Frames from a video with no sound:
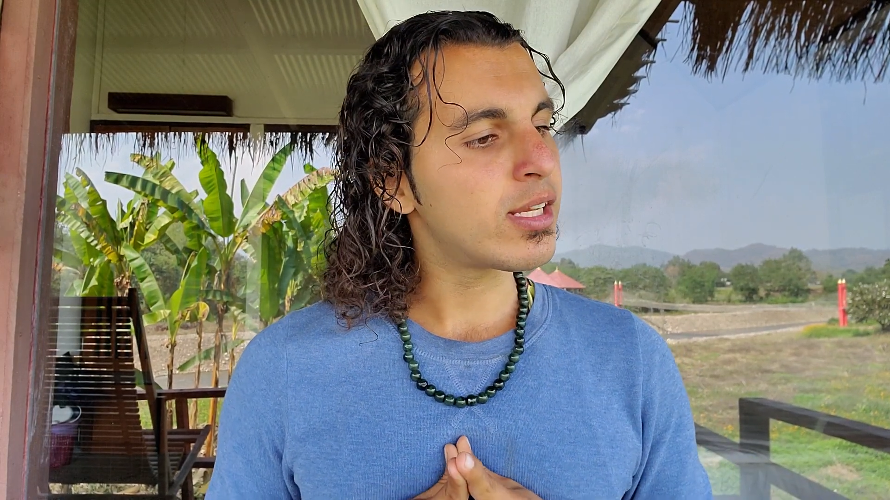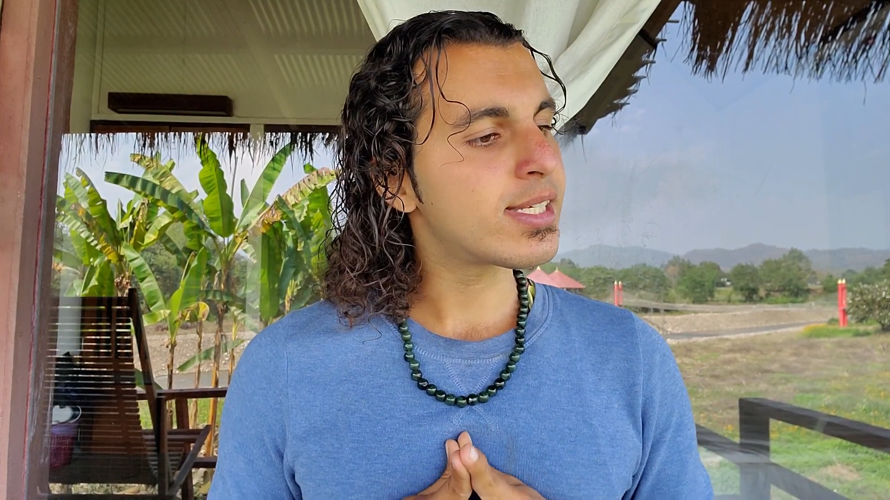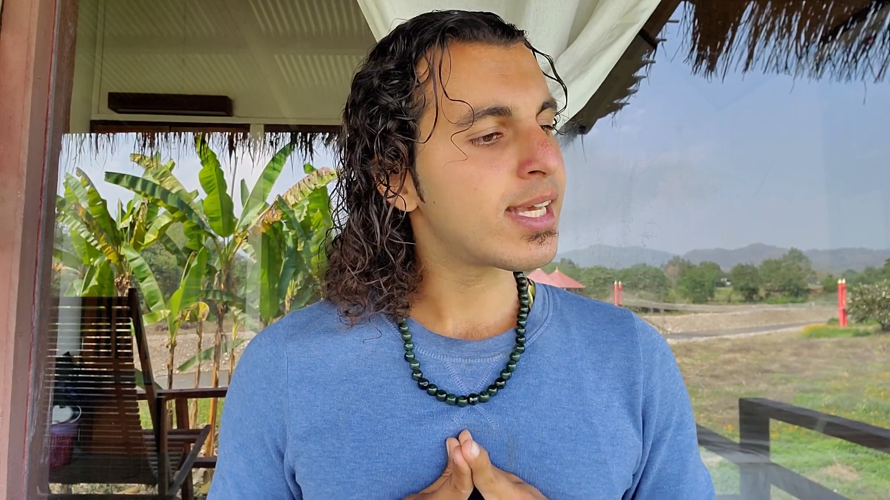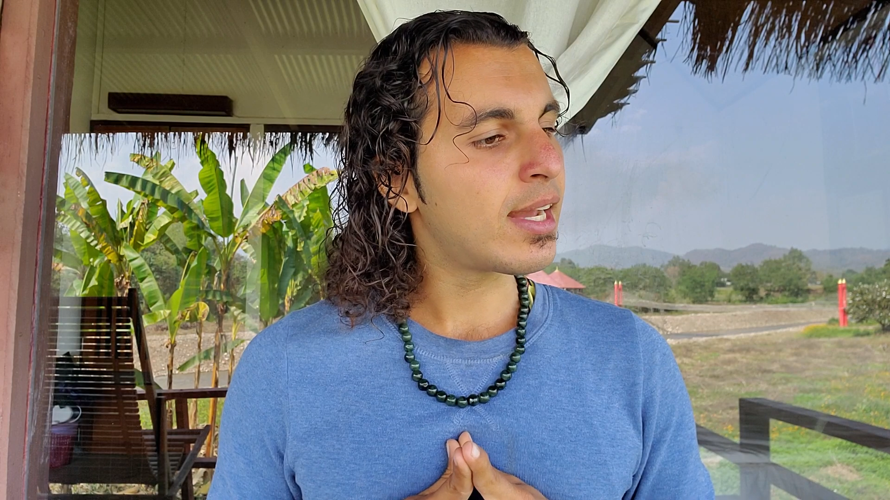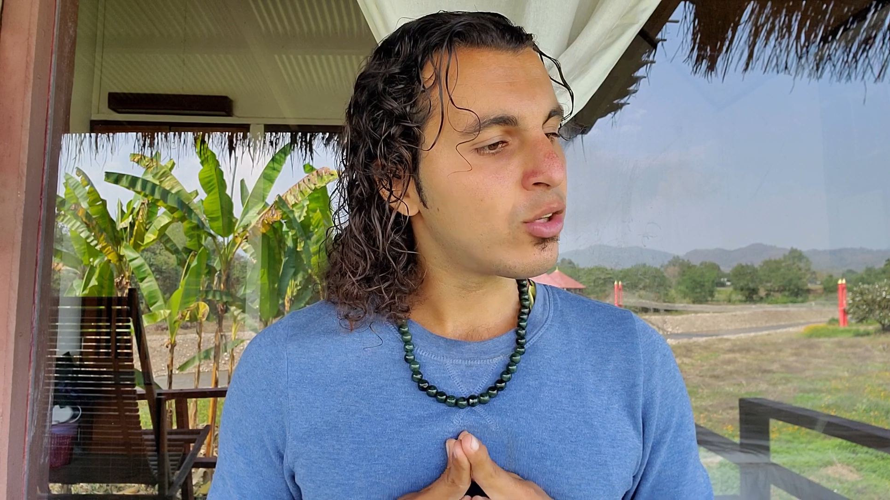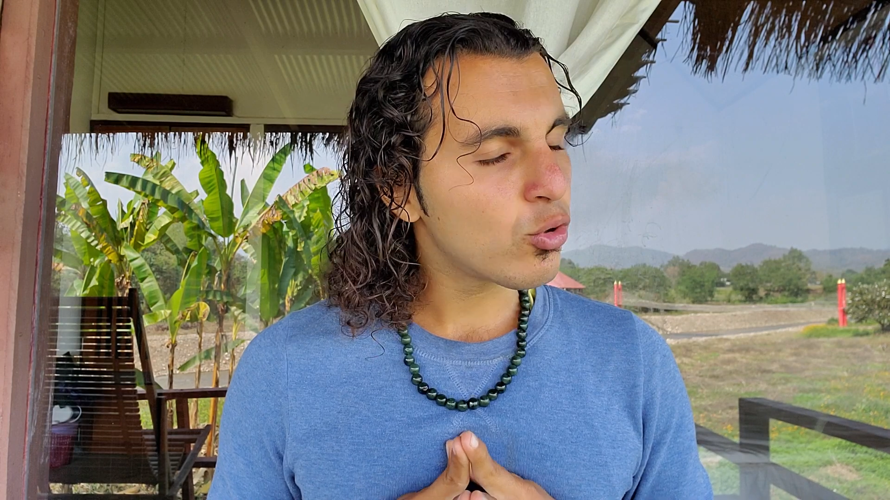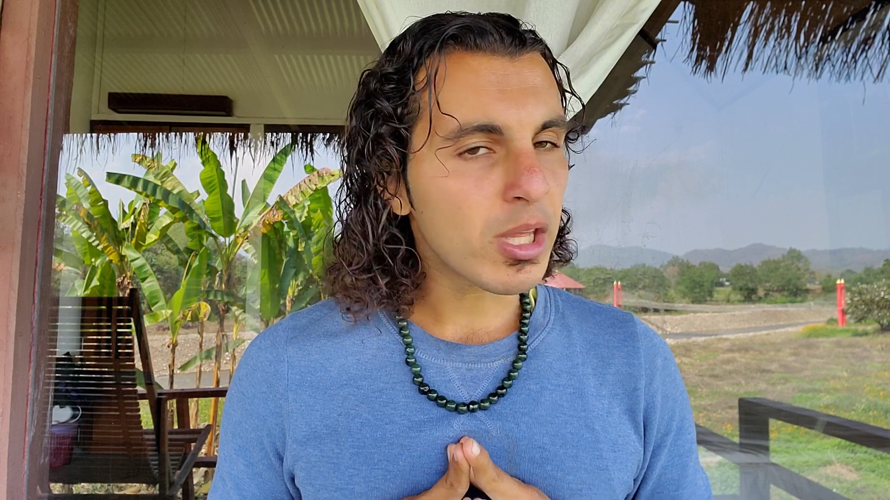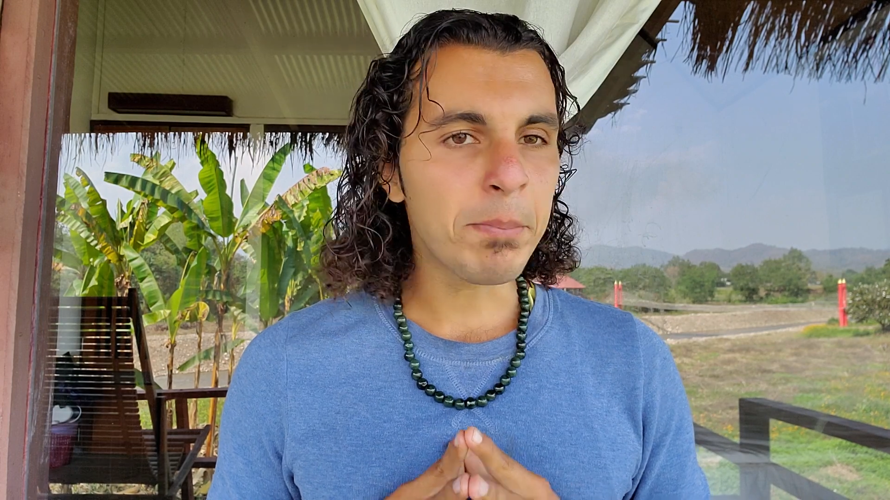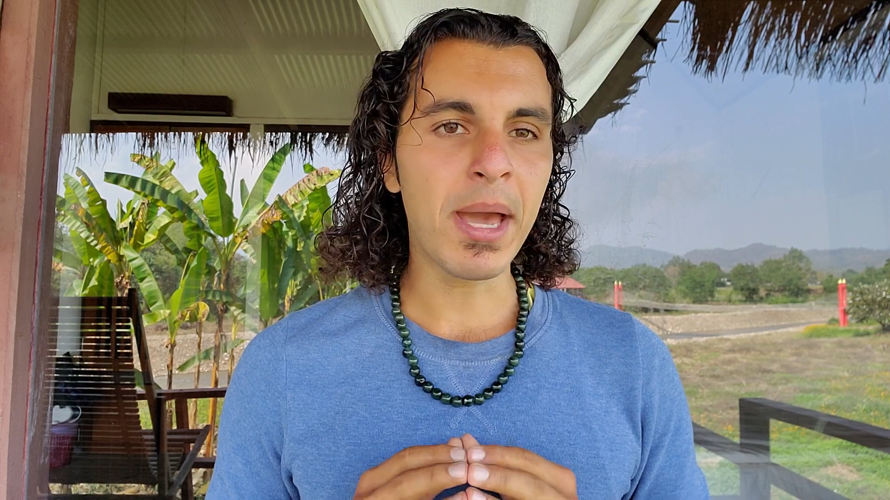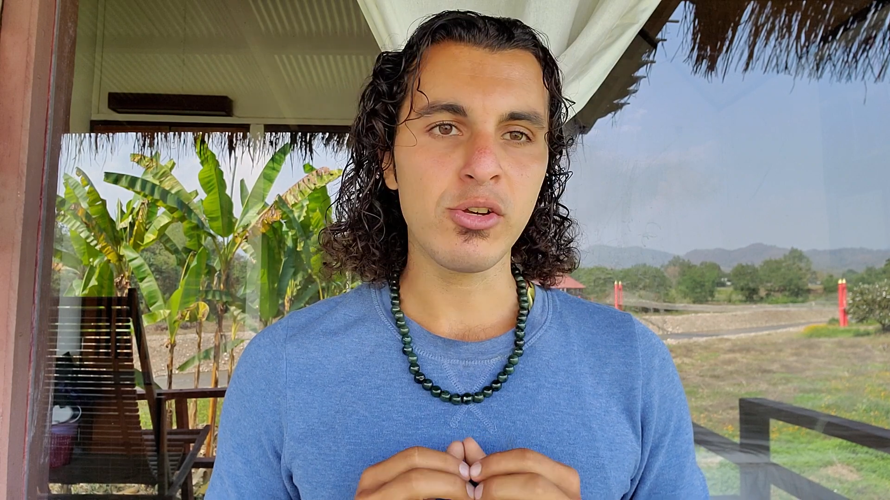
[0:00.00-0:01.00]
each side and you
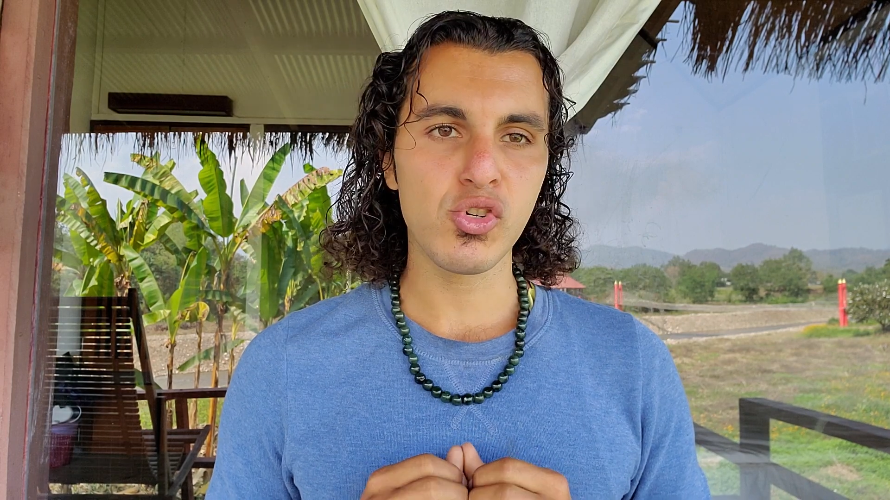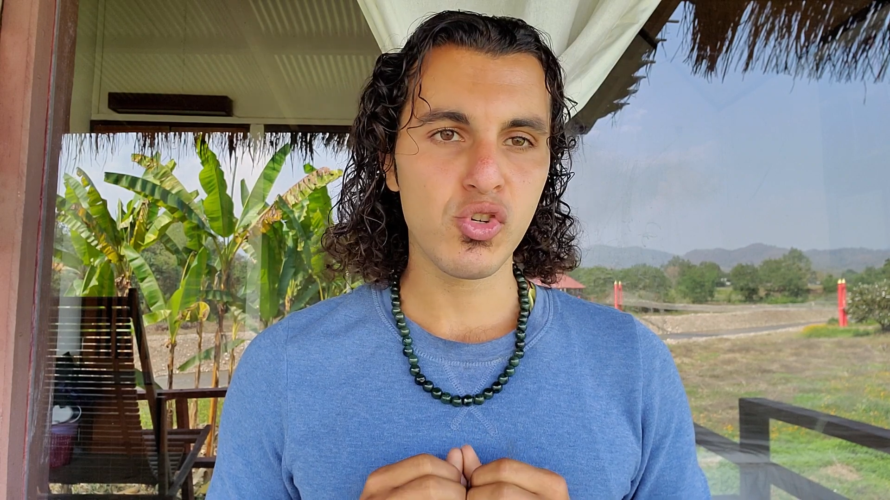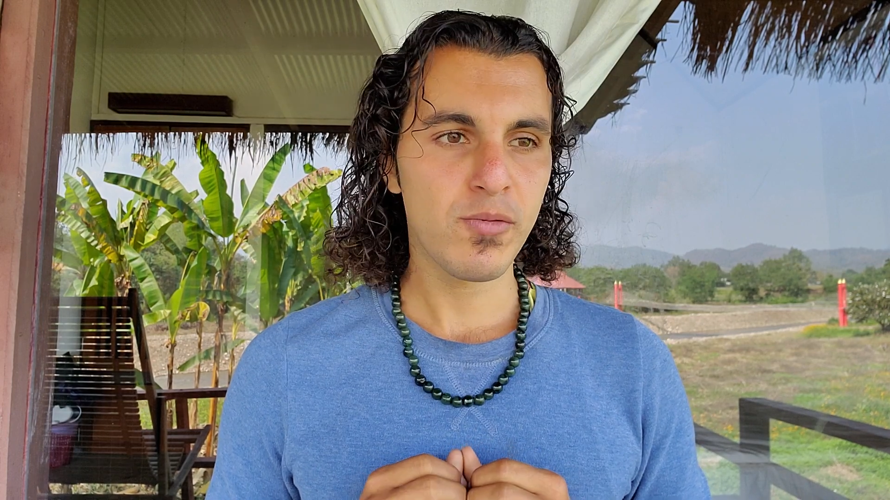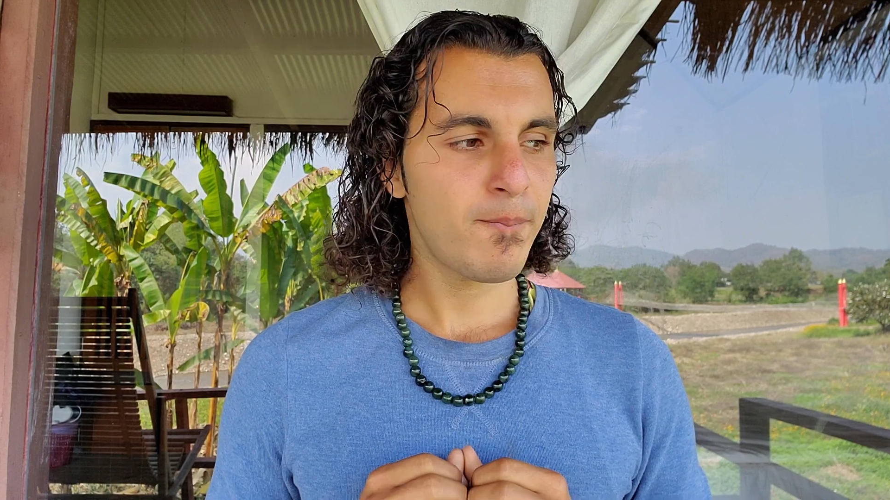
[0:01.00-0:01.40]
could bench